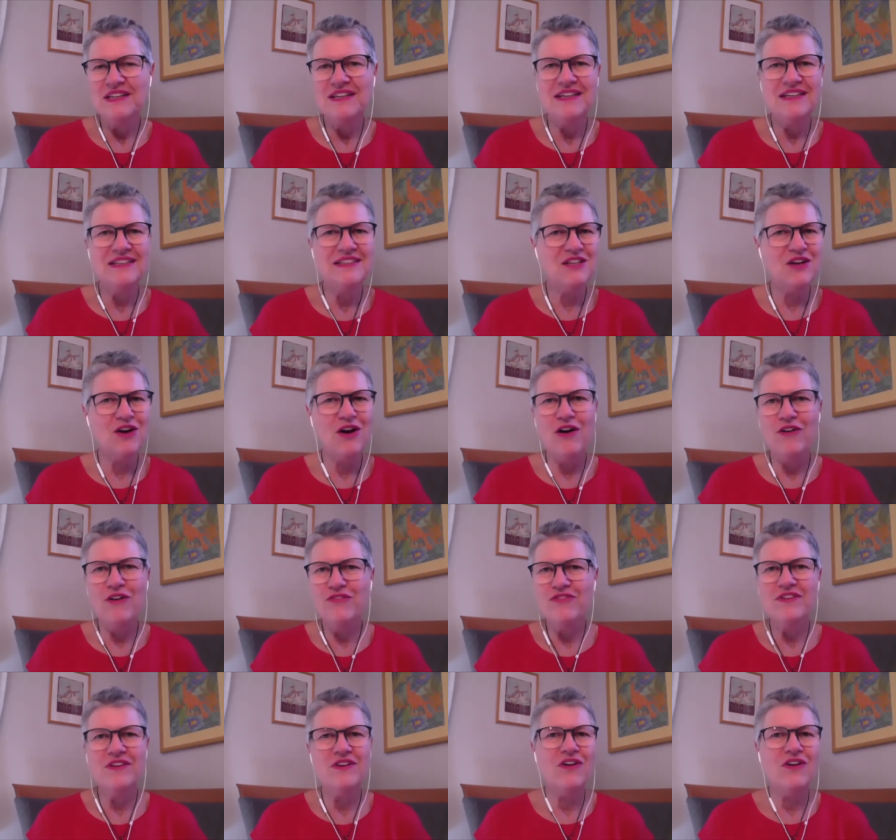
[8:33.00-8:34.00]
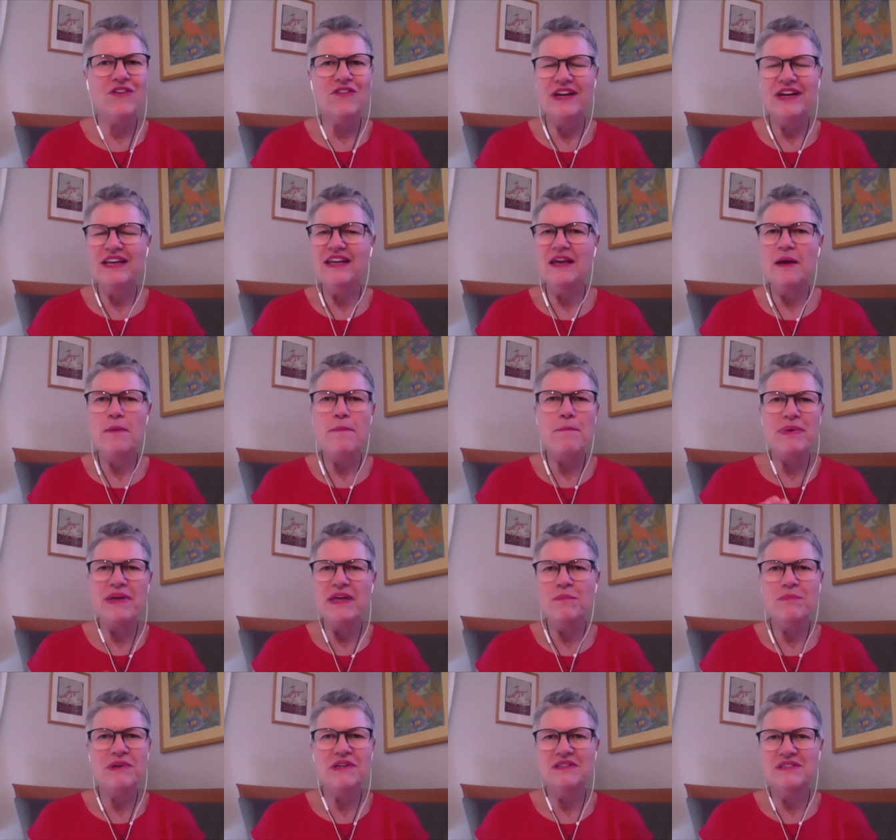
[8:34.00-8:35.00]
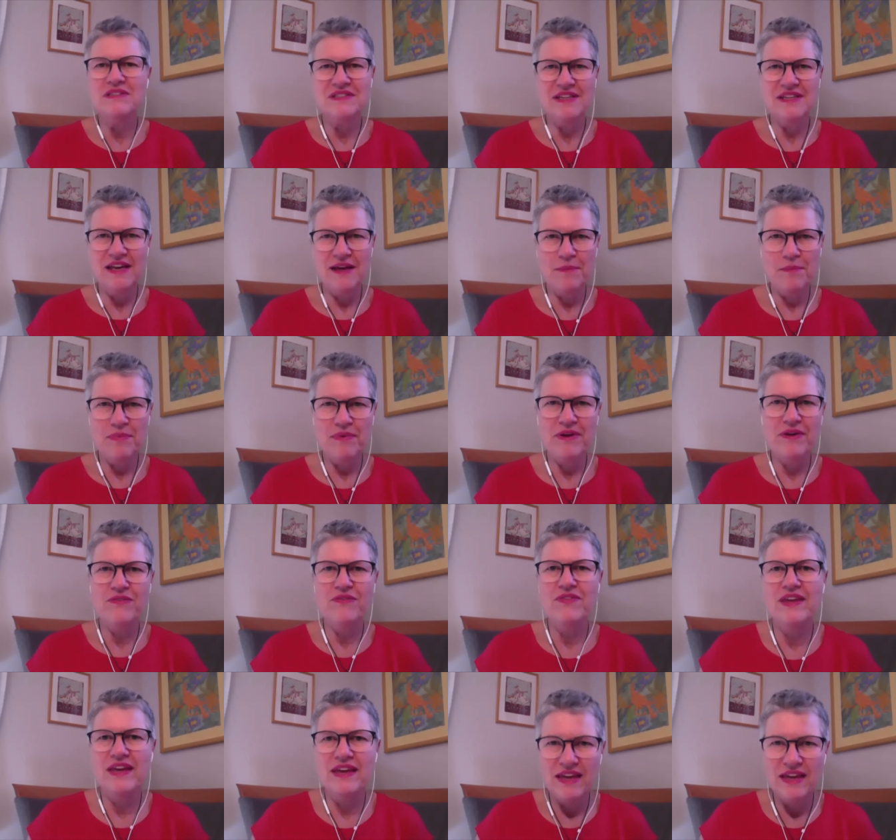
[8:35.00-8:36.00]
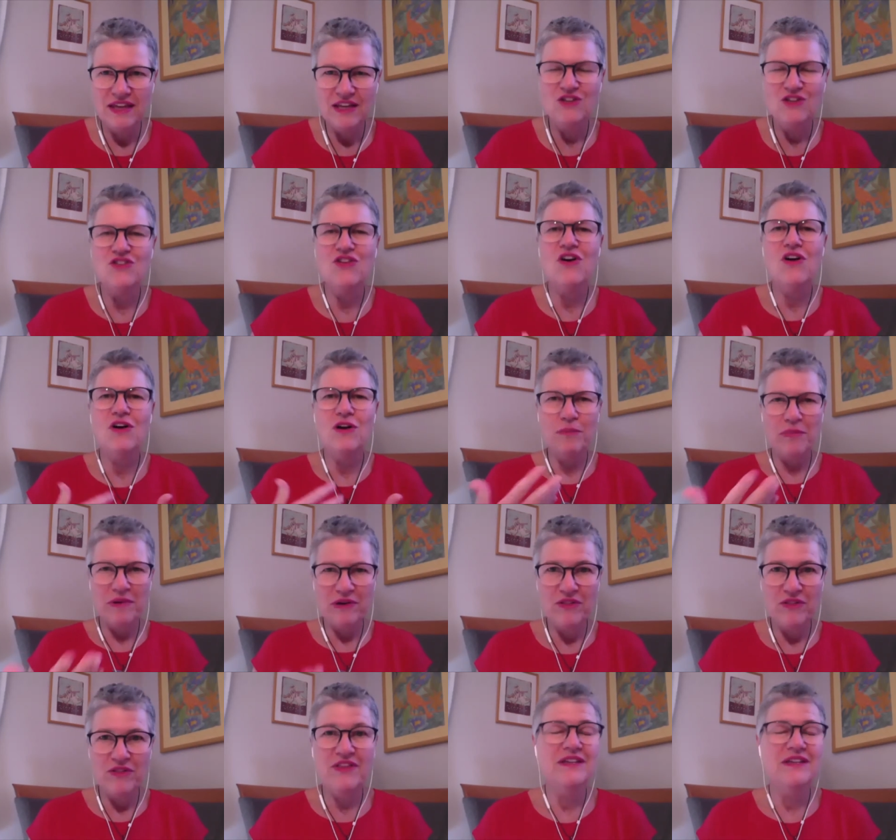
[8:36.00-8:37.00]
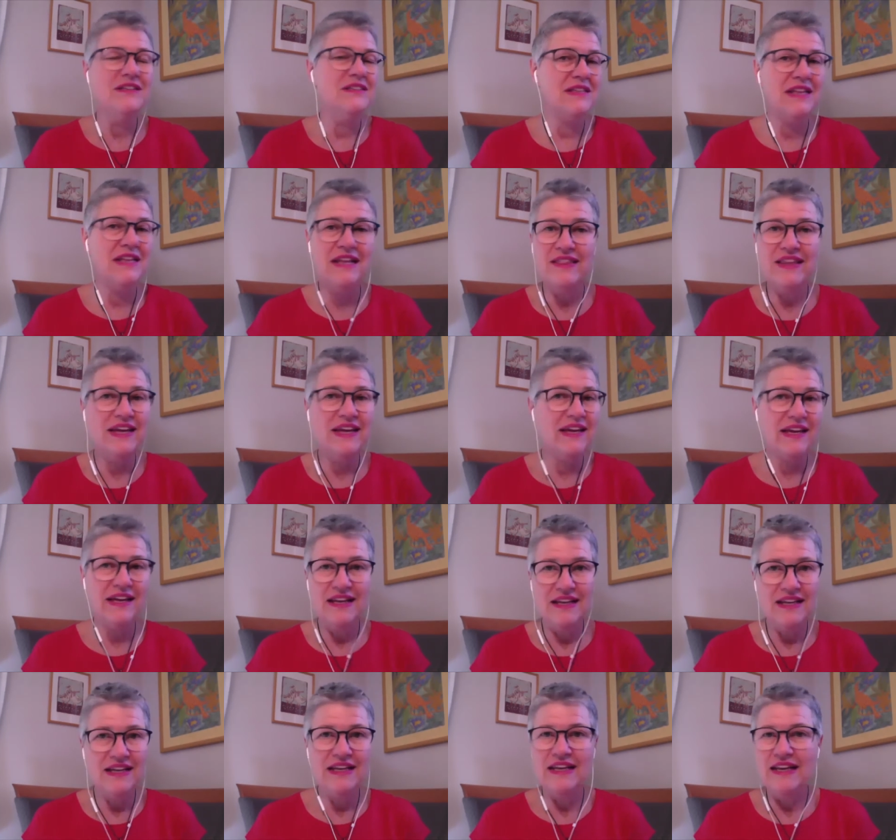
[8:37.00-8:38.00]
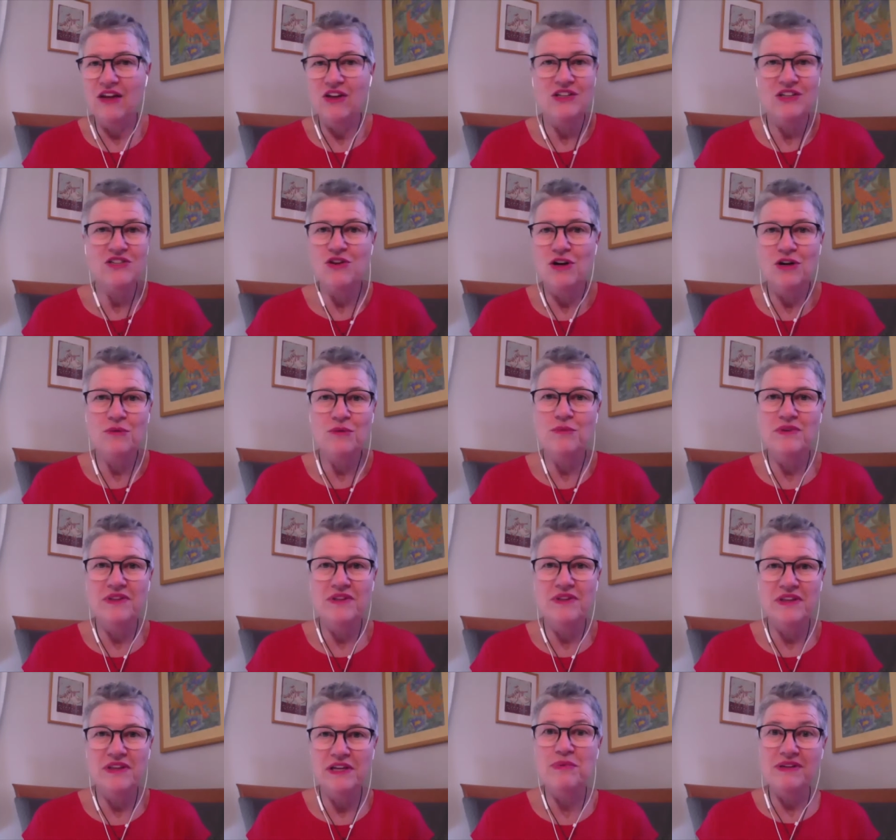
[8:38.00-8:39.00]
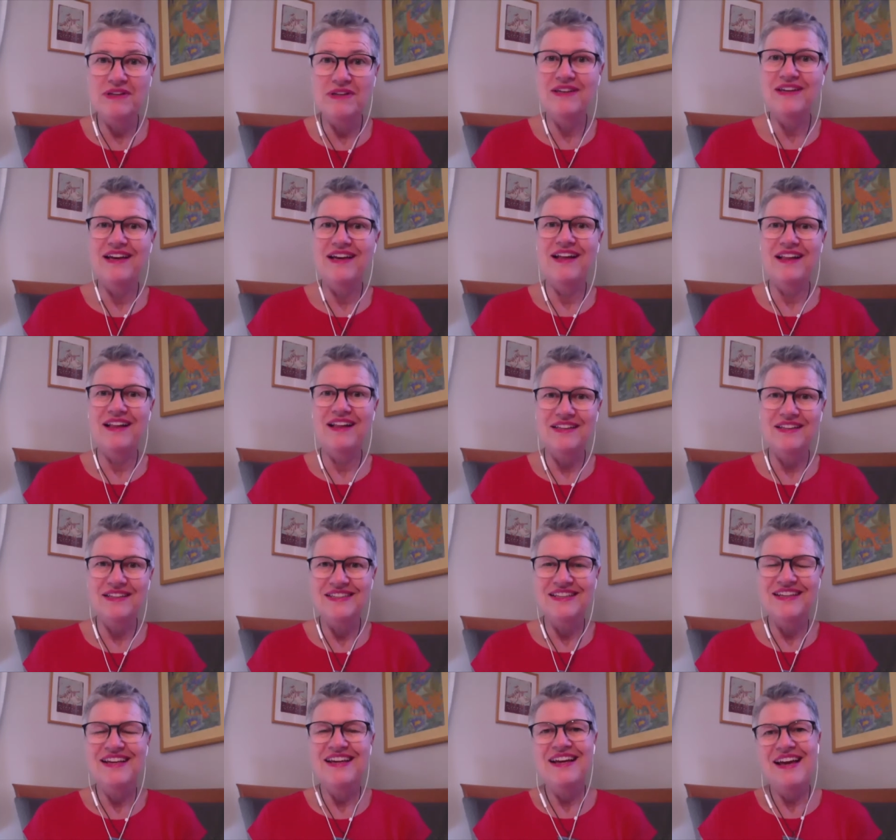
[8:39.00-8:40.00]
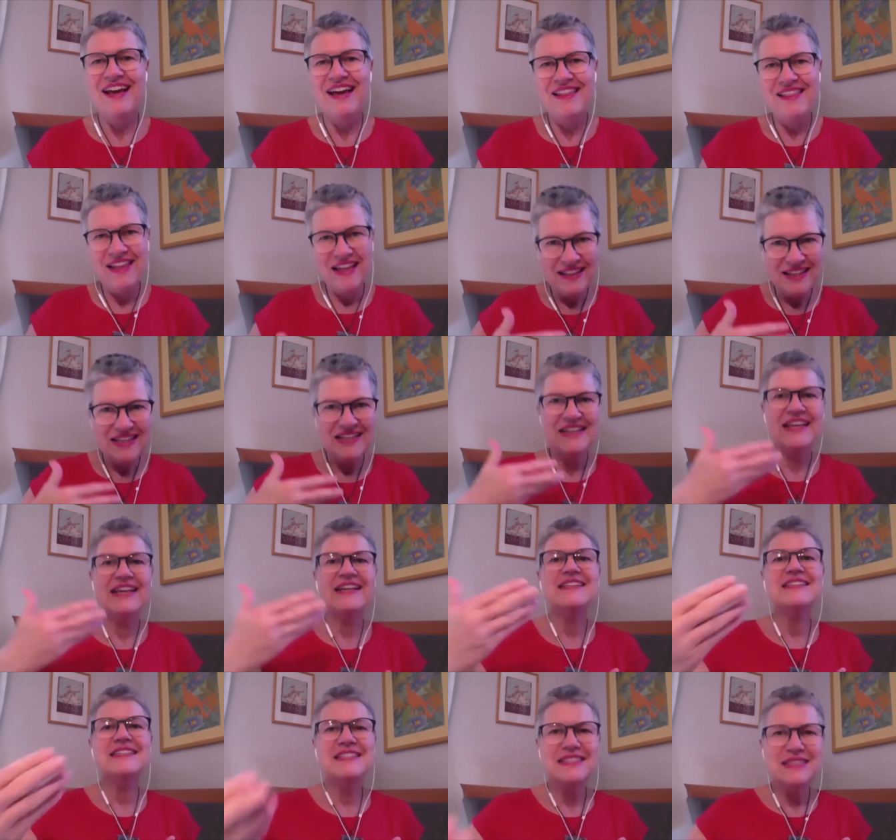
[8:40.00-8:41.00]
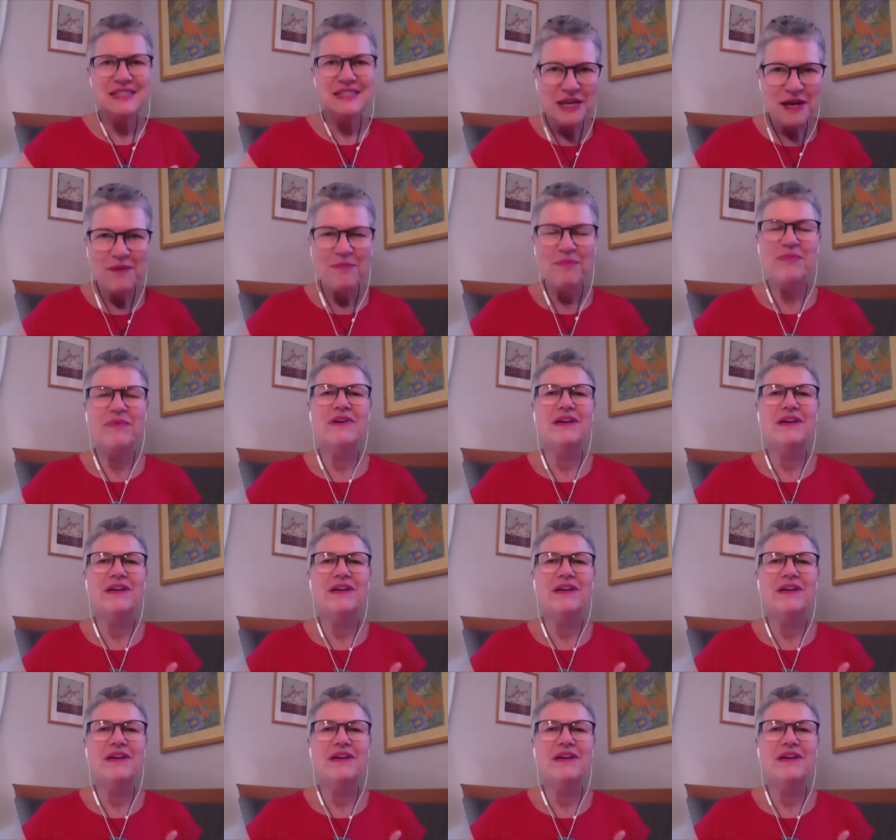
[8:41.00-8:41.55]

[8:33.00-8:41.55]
it's often already a big big step if they can talk about things that they cannot talk with anybody else and then the next step